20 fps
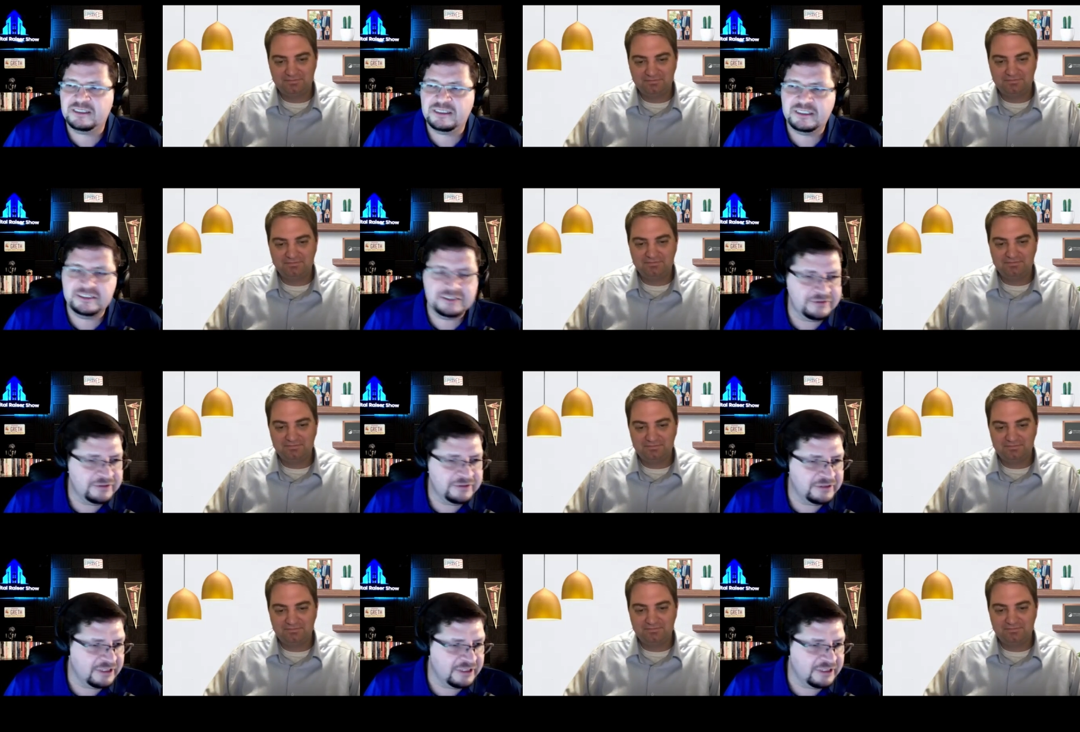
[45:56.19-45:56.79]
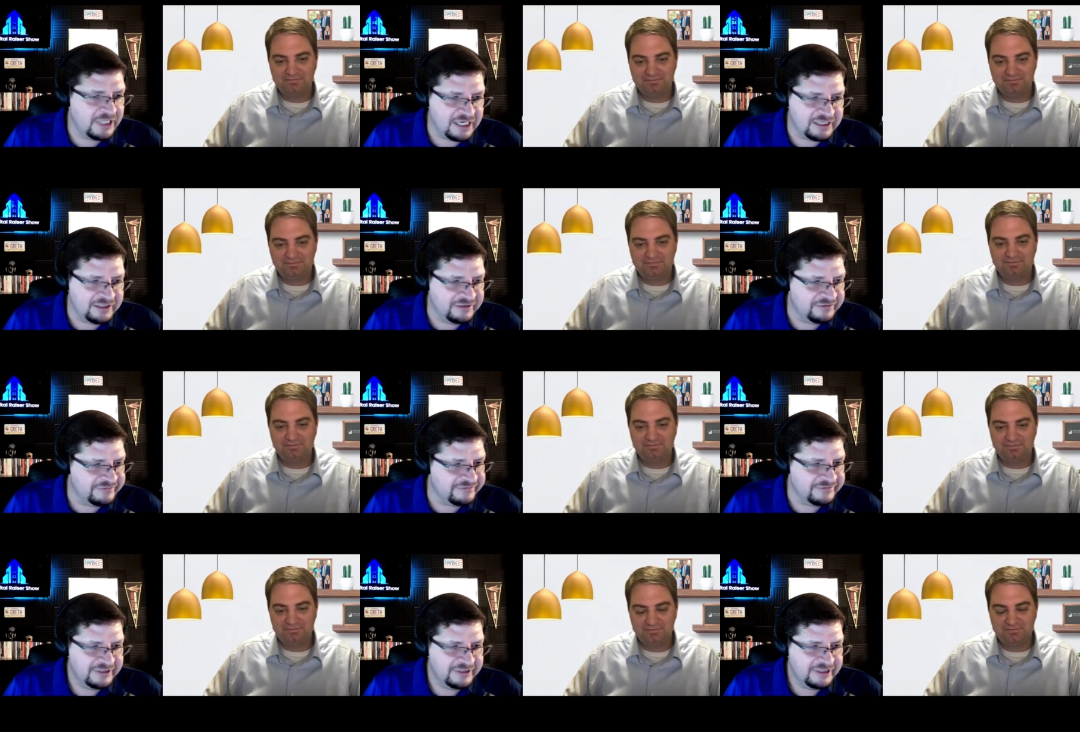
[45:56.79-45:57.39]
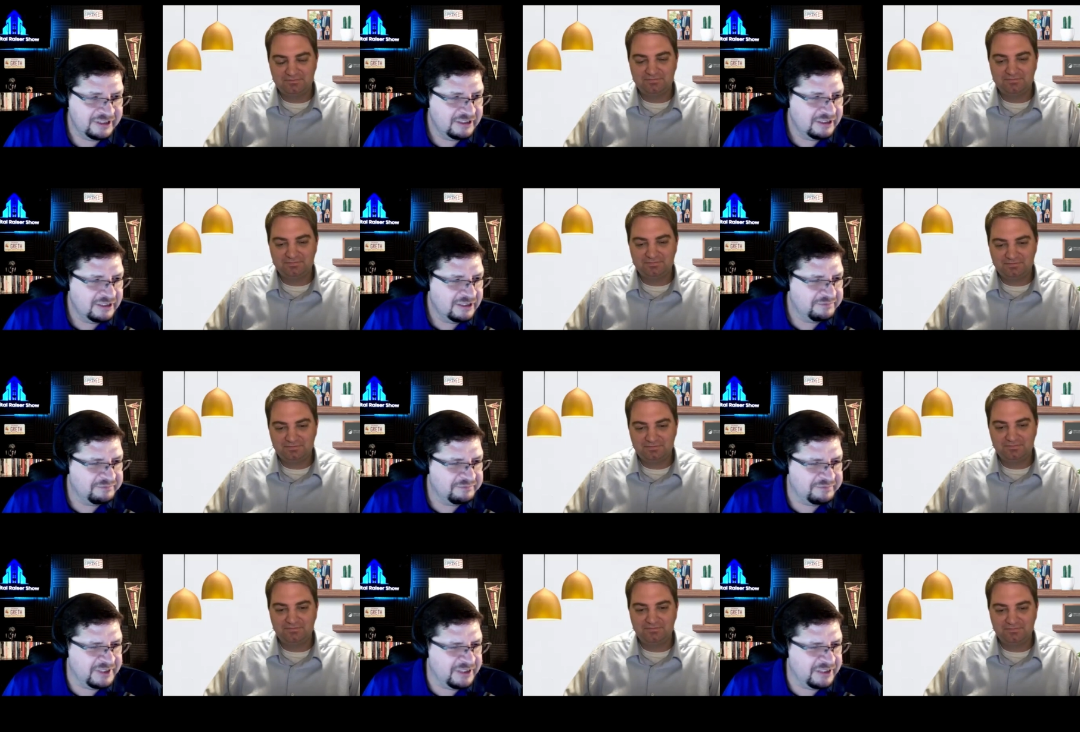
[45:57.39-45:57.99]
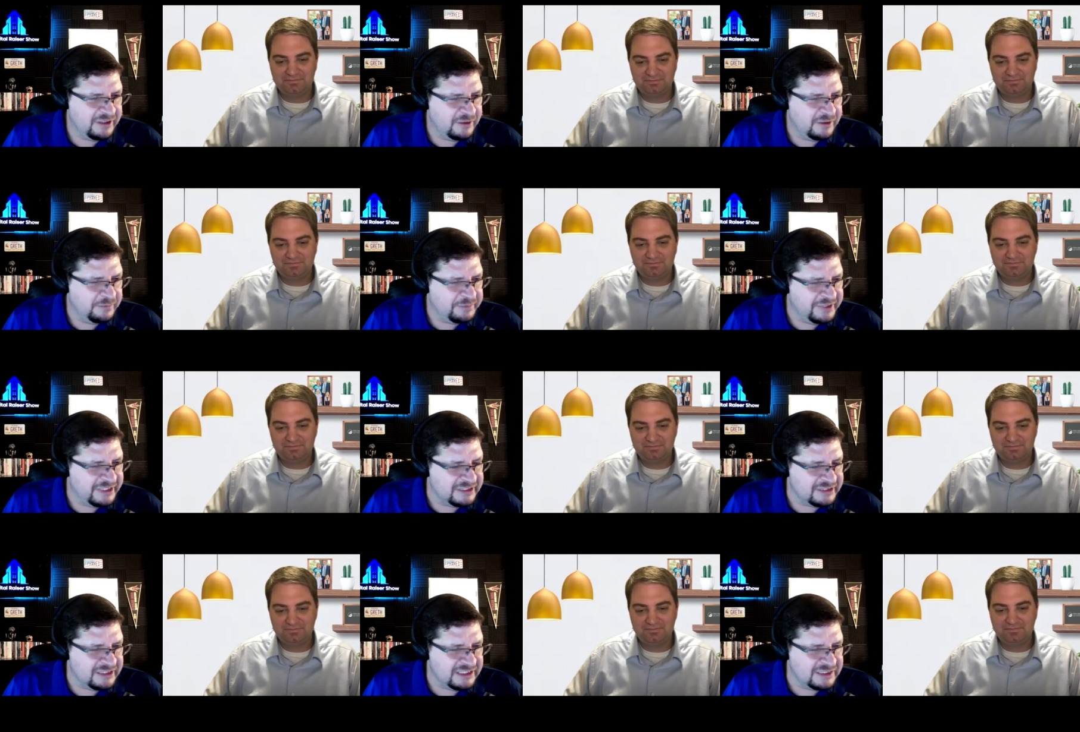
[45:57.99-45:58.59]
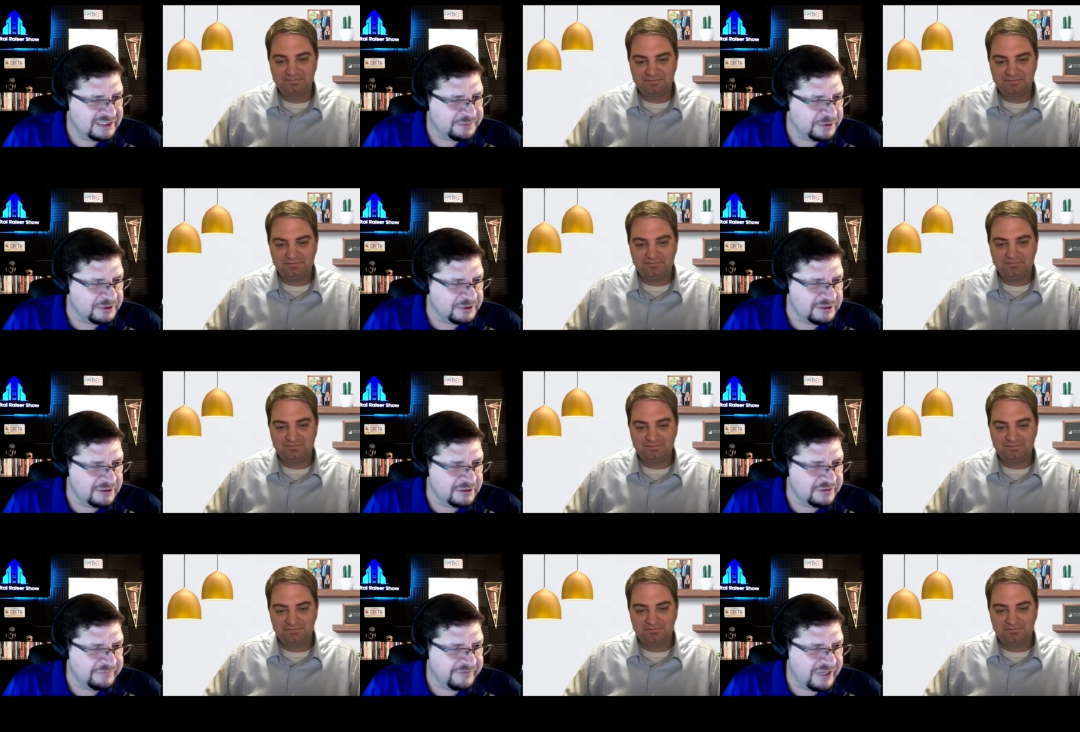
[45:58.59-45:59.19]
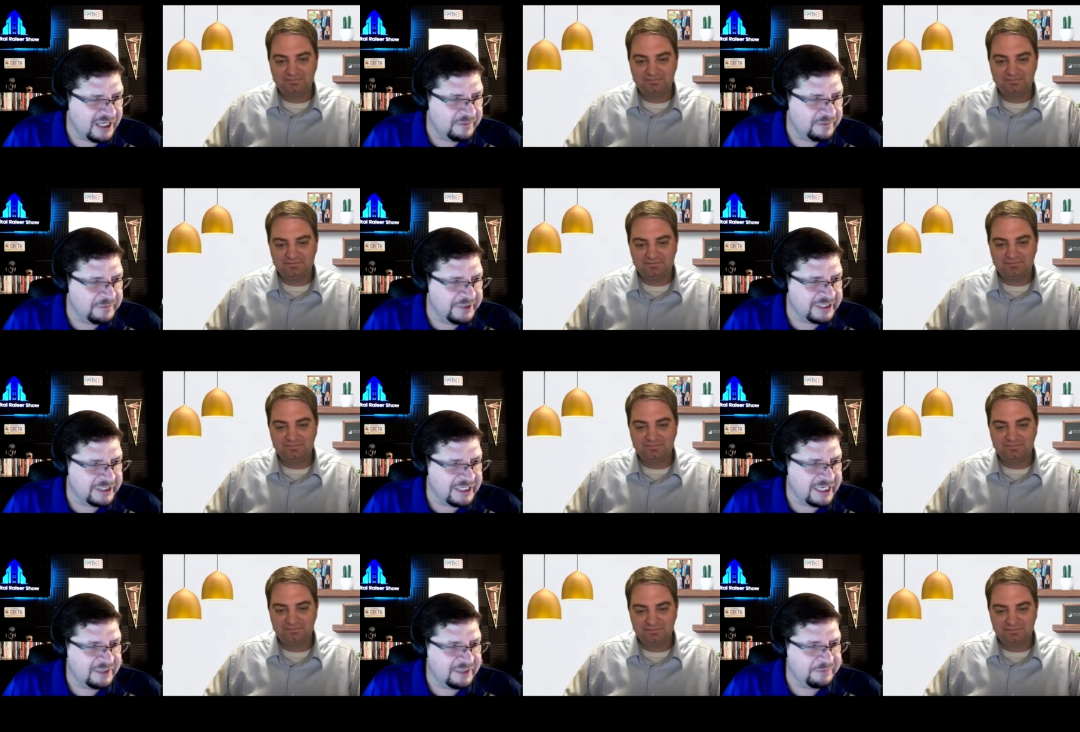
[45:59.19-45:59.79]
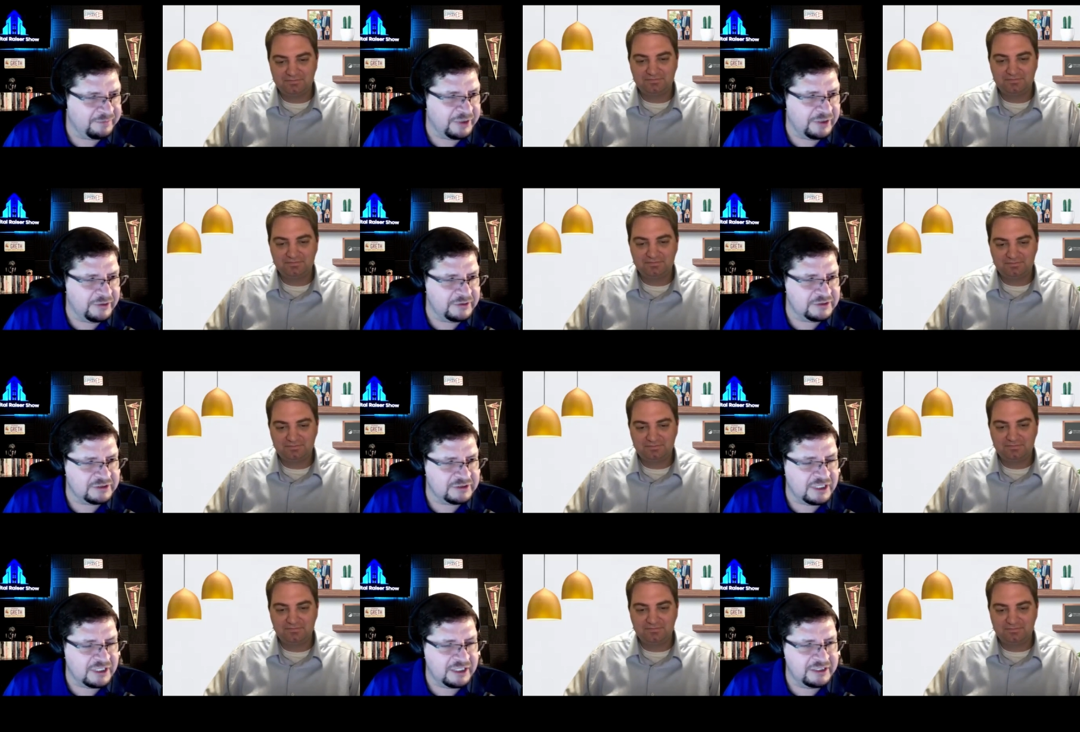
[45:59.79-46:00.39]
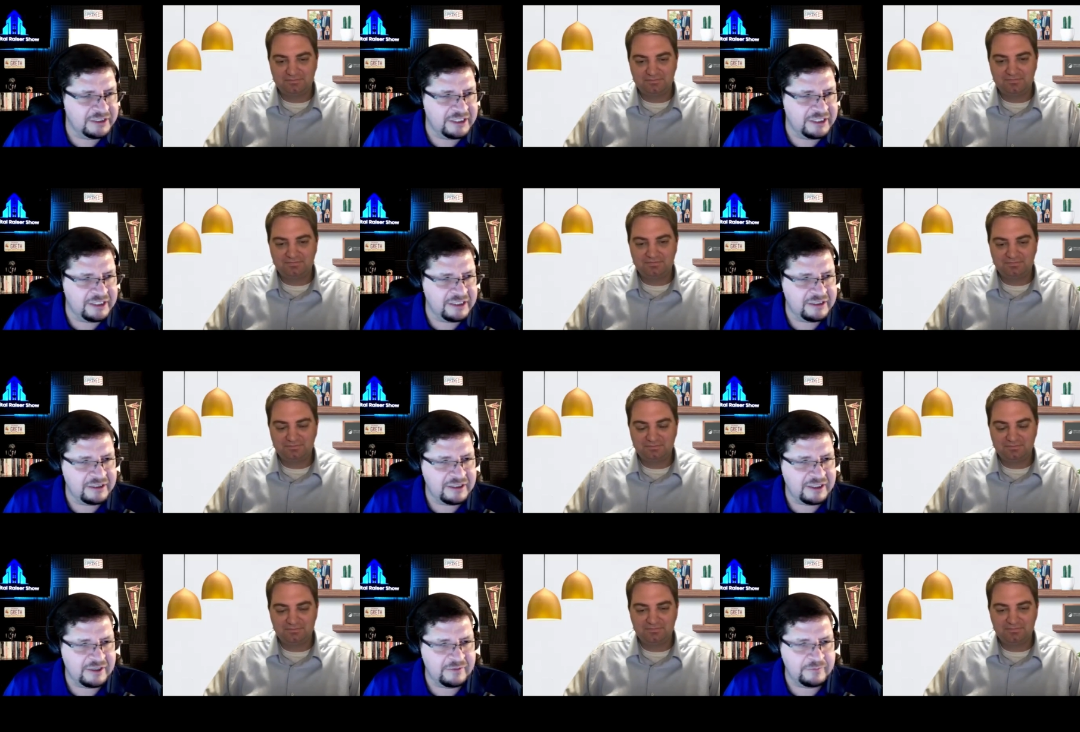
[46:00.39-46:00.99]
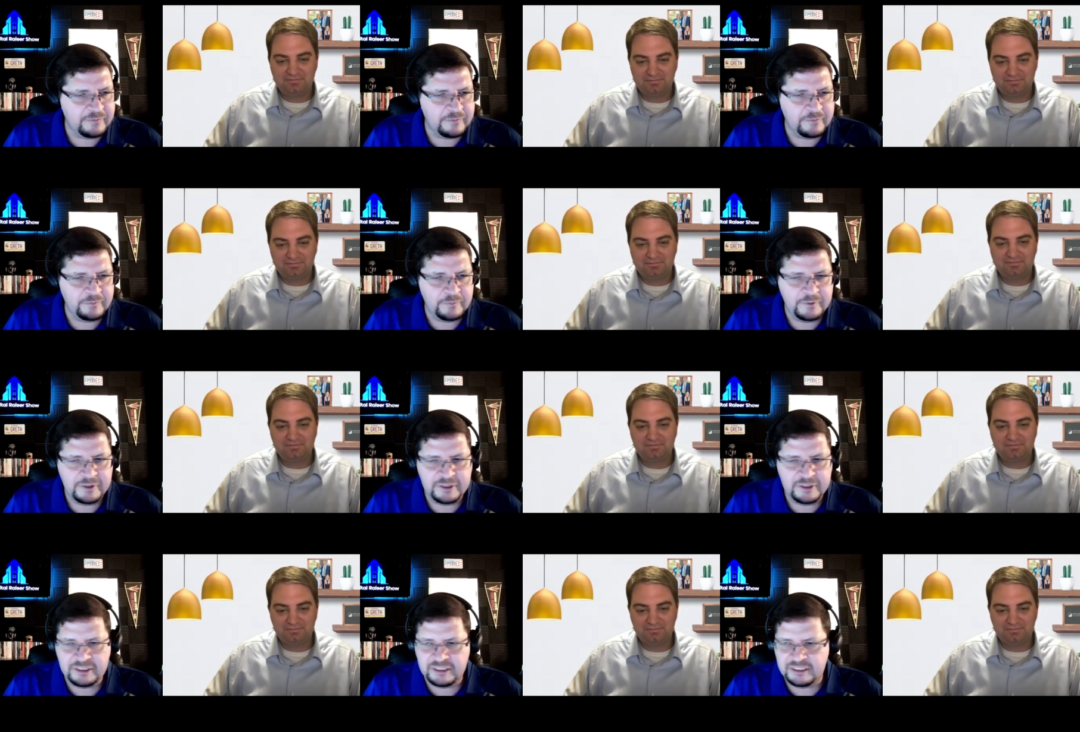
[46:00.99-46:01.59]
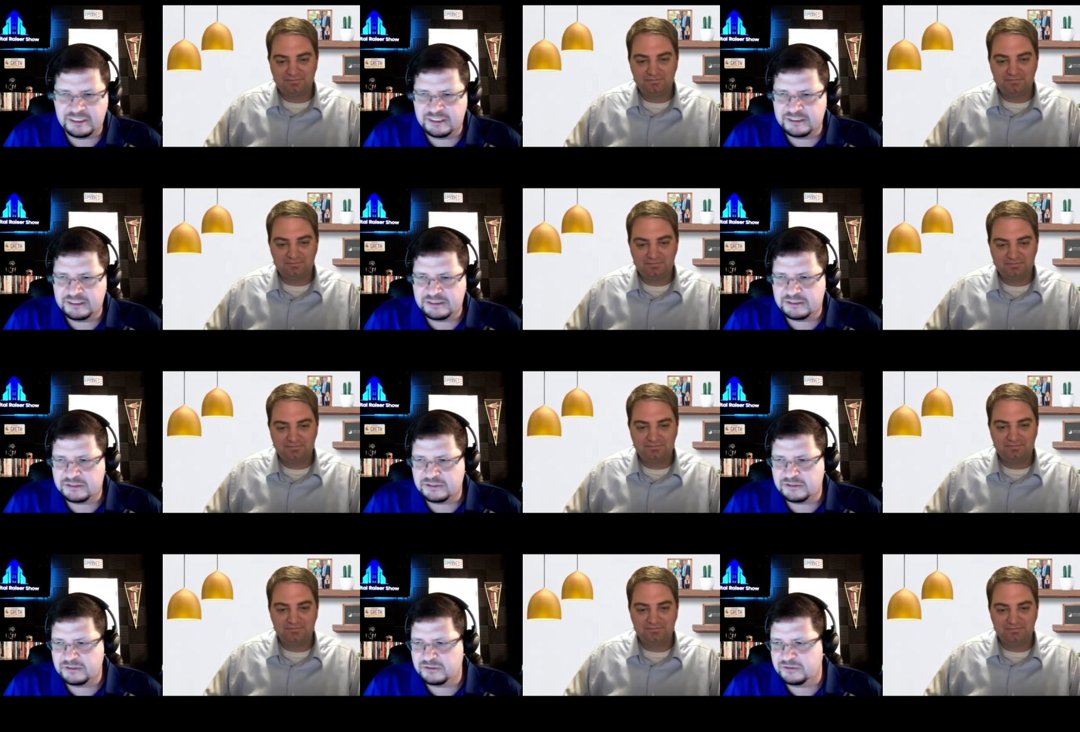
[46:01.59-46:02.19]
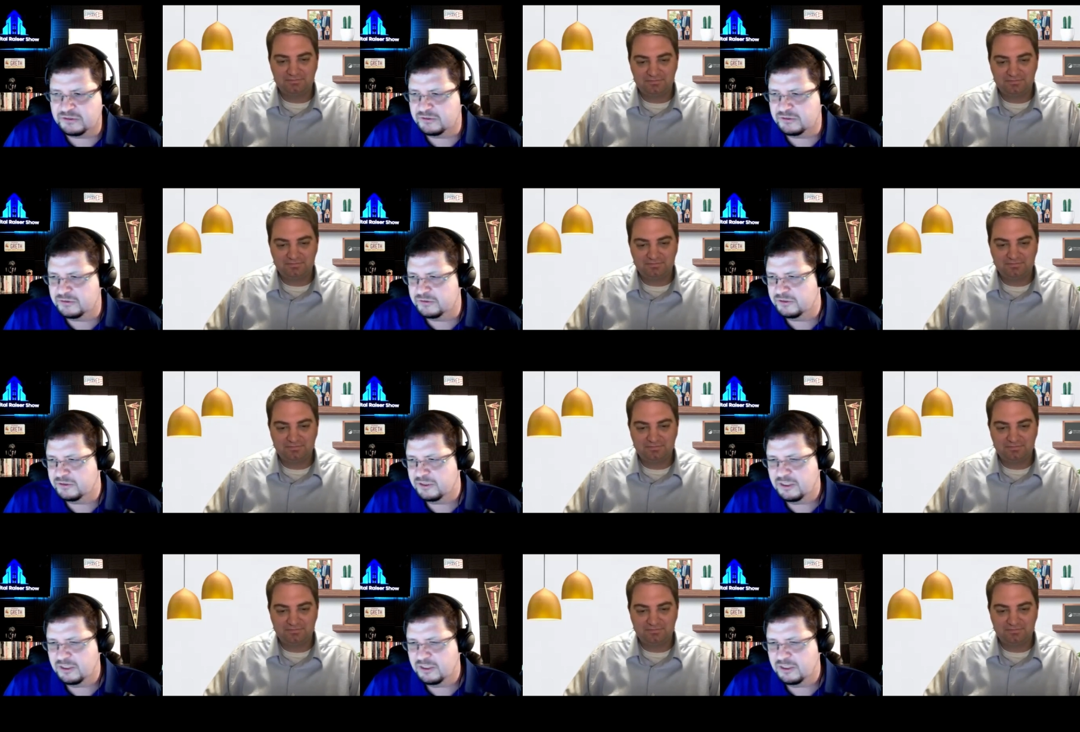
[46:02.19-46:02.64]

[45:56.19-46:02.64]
Speaker 1: I, do a lot of you know business personal development kind of posts on there i'm really into